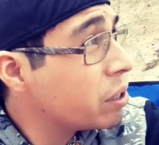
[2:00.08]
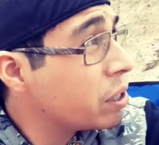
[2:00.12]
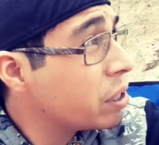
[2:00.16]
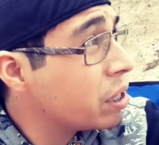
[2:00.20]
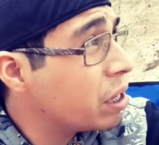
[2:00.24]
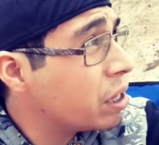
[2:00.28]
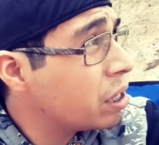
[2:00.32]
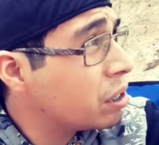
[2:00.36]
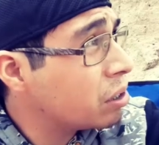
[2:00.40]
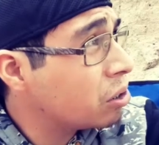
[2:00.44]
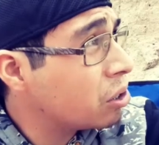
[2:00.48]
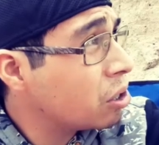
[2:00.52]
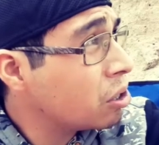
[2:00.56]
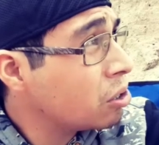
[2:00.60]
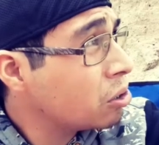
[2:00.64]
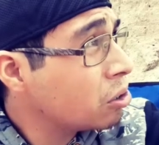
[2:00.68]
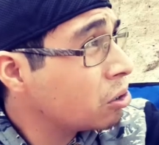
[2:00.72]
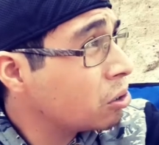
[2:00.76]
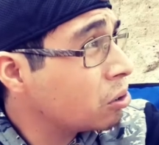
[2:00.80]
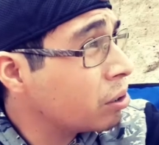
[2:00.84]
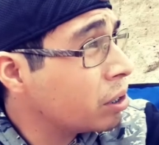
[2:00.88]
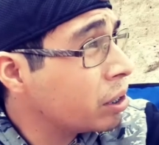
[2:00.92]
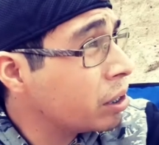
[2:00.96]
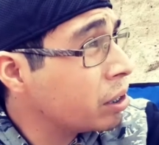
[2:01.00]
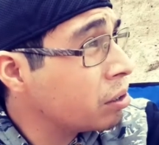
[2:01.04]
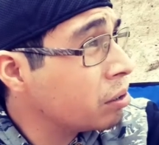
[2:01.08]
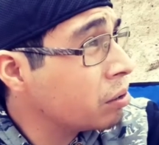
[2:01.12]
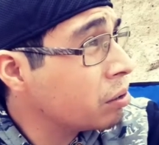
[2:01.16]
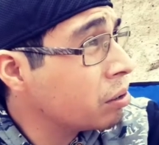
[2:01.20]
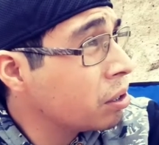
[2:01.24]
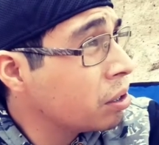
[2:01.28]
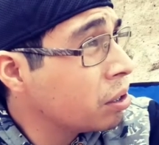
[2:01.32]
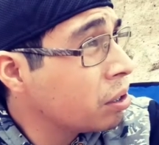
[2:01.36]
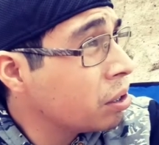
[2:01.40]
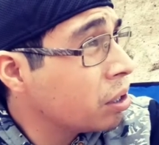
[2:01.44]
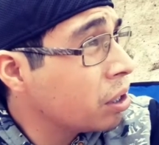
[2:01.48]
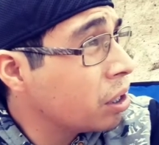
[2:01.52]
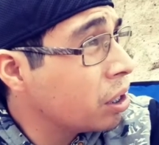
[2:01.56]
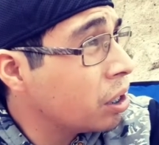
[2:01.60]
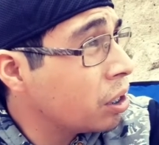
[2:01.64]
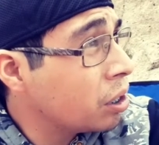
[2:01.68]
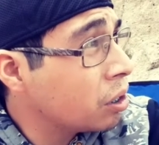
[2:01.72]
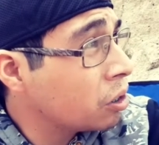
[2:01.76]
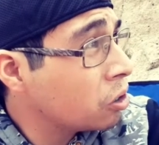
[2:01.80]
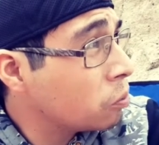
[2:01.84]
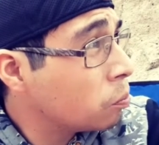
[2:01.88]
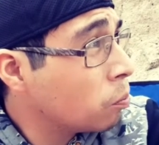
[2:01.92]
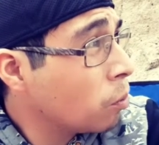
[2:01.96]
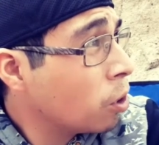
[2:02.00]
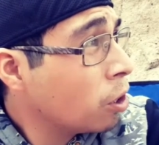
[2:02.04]
a, a touchscreen
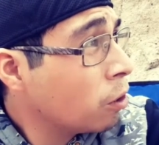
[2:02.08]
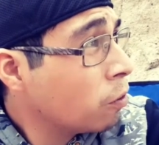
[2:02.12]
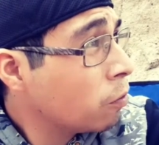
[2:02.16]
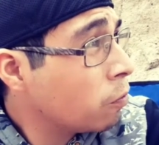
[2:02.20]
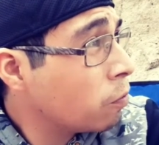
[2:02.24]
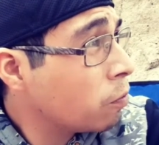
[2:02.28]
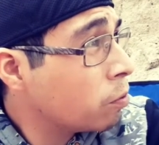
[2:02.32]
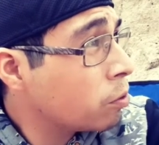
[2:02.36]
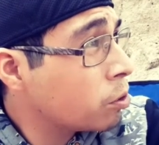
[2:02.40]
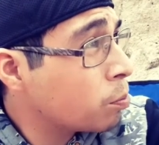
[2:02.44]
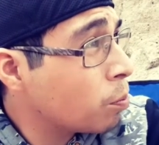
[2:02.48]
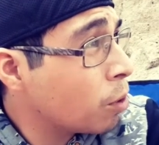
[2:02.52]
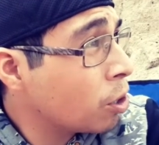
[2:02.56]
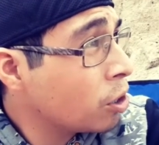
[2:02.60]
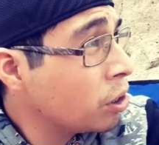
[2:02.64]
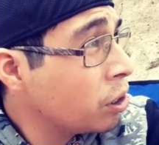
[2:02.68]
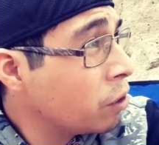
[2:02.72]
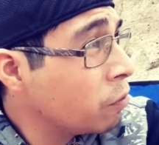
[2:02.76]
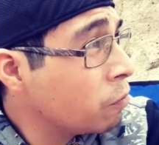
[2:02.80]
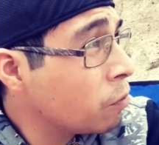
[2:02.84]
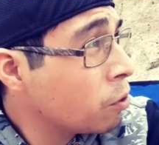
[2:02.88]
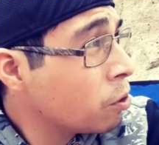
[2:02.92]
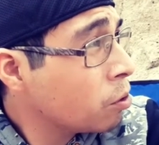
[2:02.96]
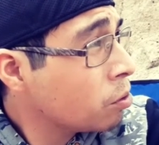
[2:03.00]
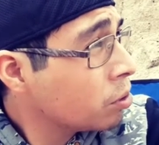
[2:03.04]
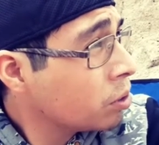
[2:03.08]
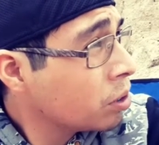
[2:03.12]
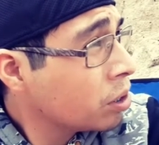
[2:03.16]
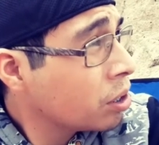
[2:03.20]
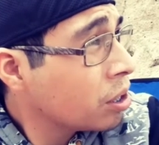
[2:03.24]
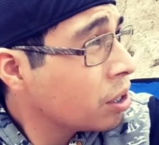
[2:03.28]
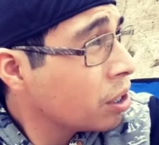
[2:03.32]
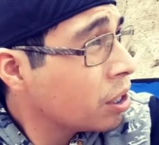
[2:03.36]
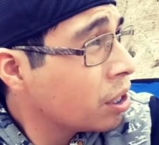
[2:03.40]
uh, smart smarty phone,